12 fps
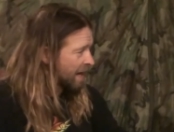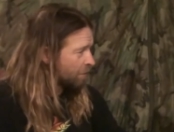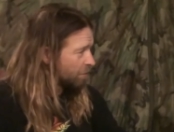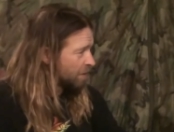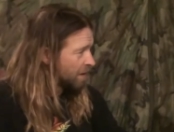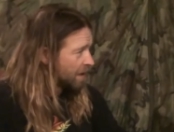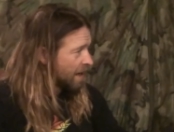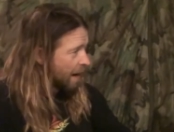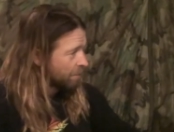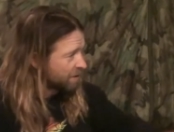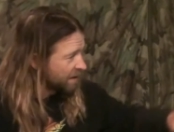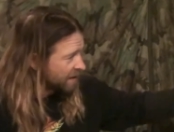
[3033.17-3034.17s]
I'm
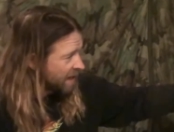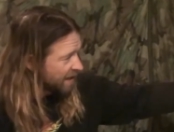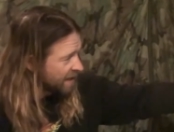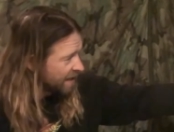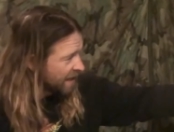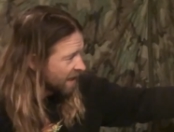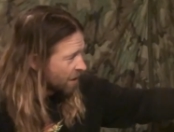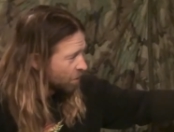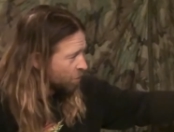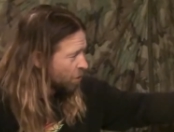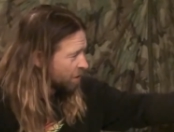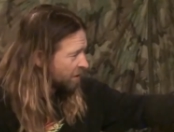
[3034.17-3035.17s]
cutting in
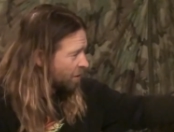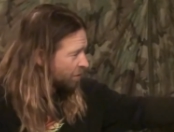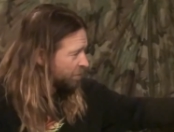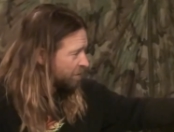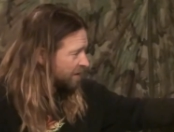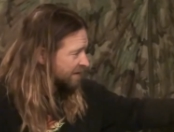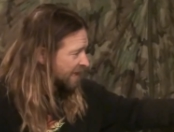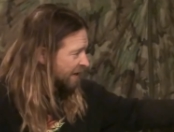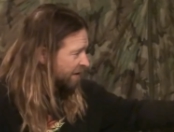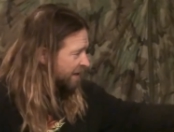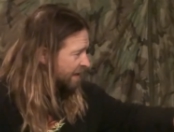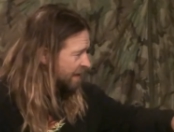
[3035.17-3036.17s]
here, looking all through this
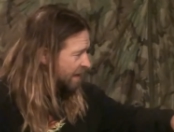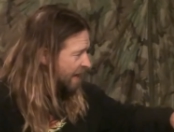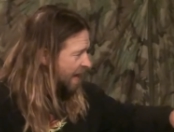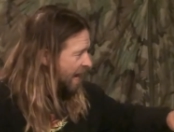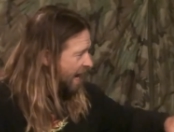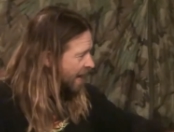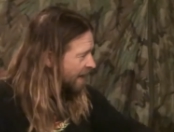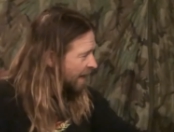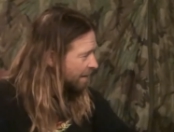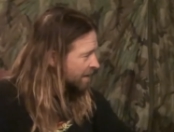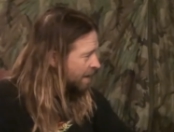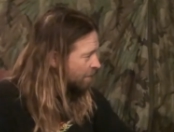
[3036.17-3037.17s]
area, and
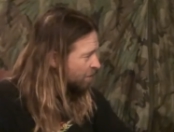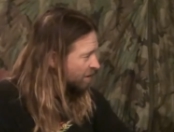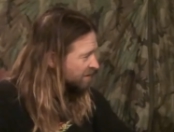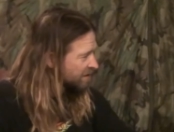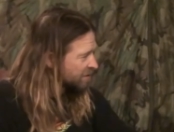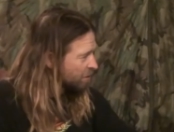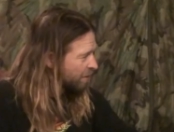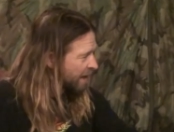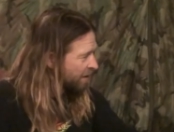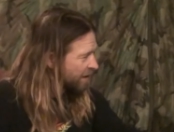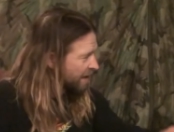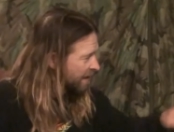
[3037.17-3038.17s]
I come across this little
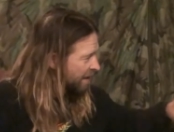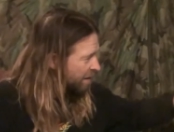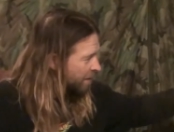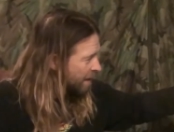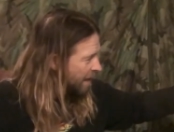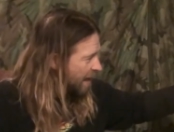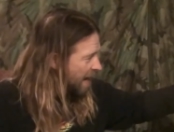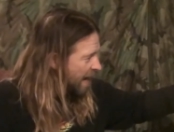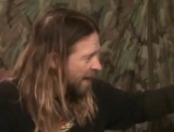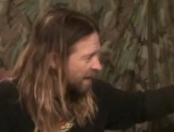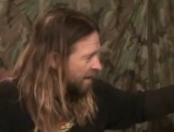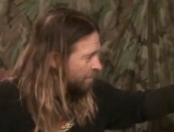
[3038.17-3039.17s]
area here,
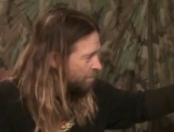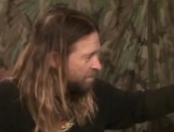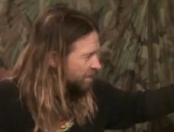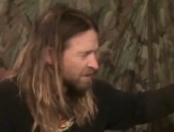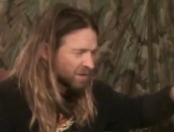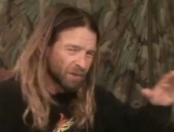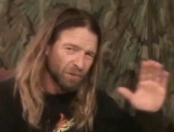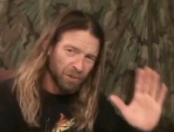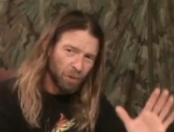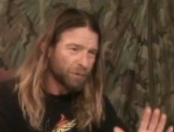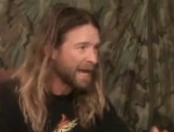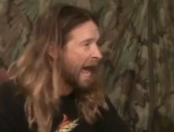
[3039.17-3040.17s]
and there's a
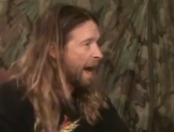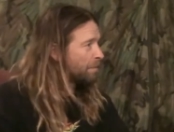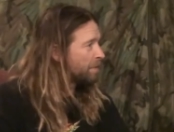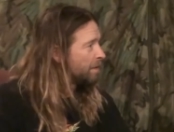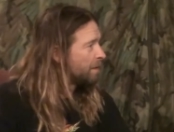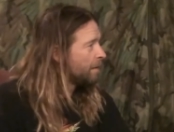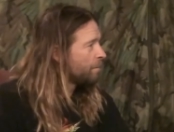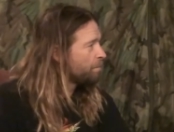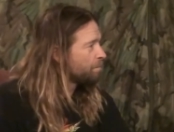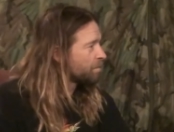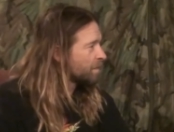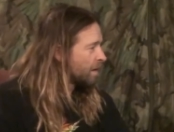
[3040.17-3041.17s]
little gap.
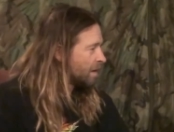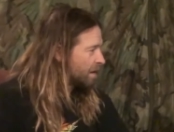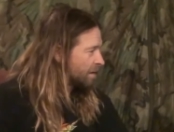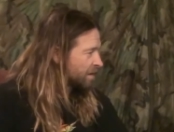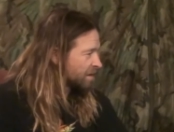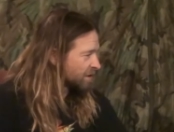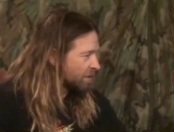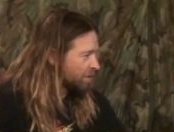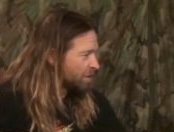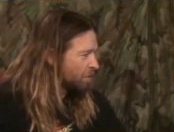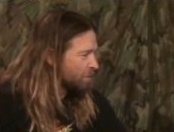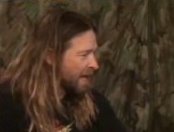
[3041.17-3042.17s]
There's a
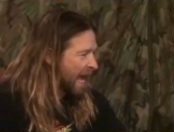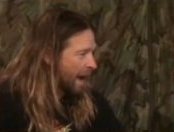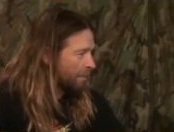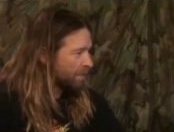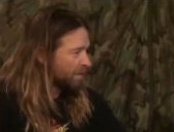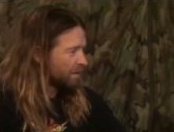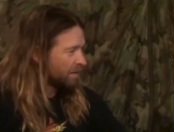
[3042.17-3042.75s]
little gap.